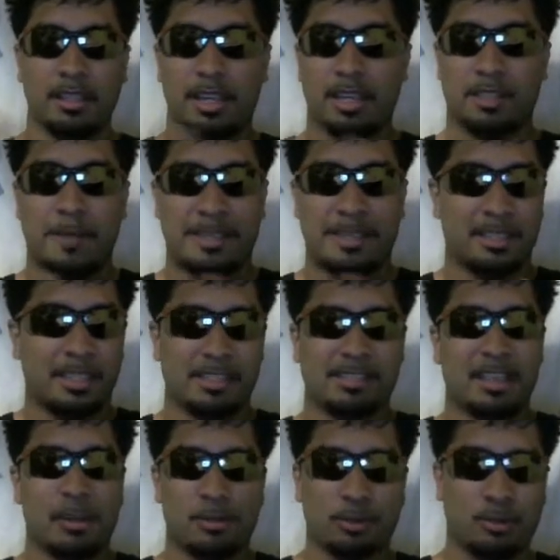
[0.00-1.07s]
it's basically a
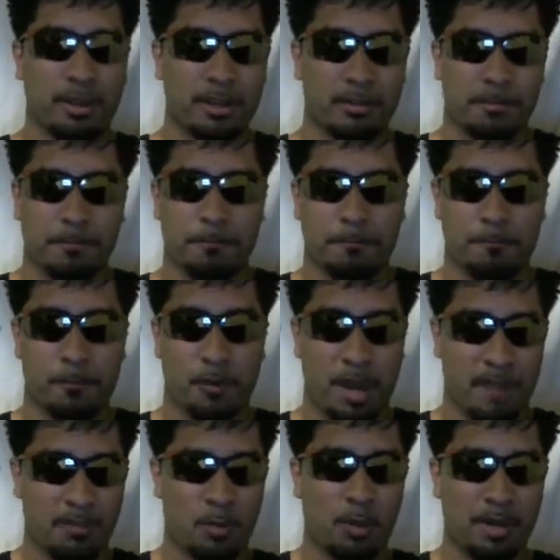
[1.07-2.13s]
skill drain for
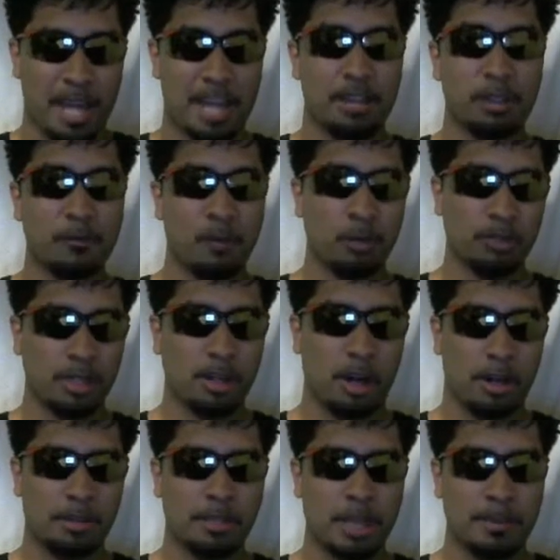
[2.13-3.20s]
everyone. And in the Photon
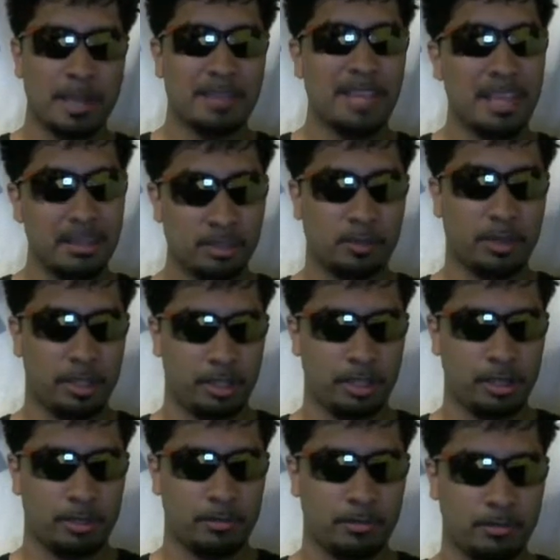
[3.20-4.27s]
archetype, that is really
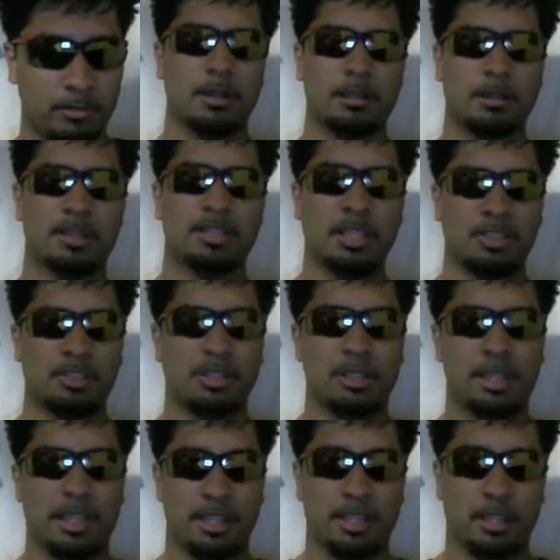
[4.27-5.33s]
good.
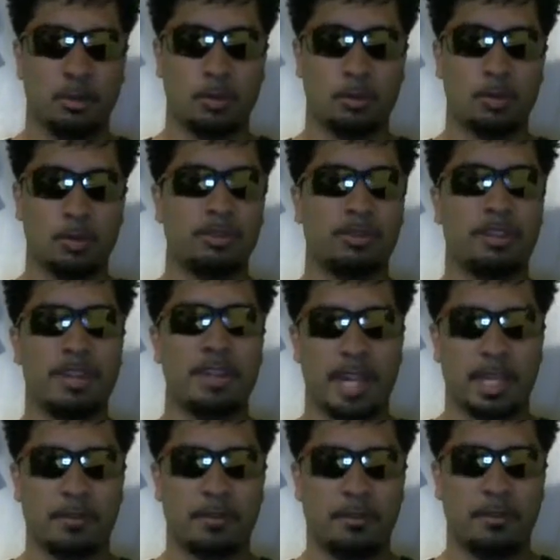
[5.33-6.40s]
Potentially, he could remove the
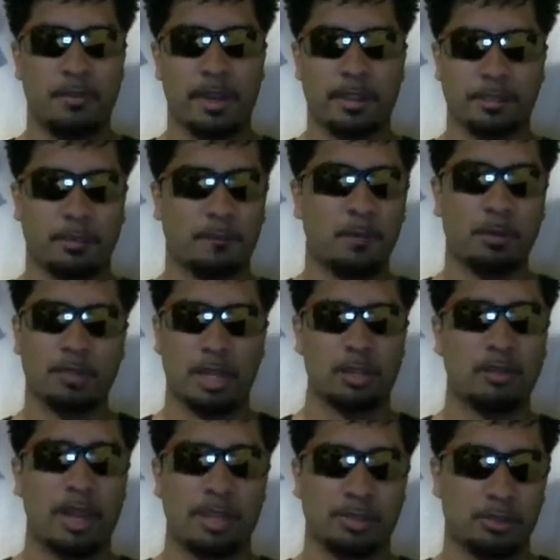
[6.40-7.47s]
negative effects of Photon
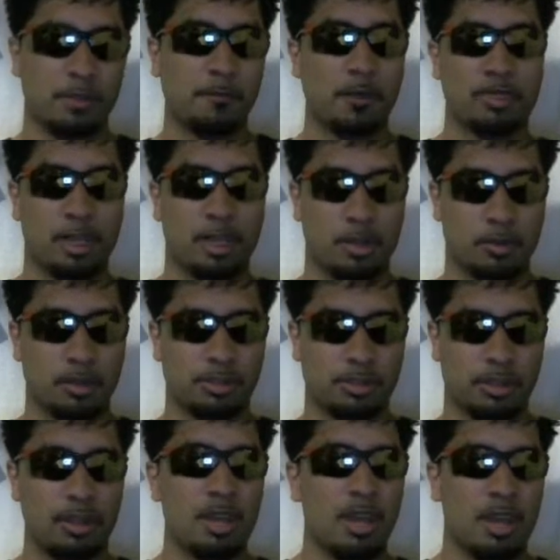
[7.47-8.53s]
Thrasher and Photon Crusher.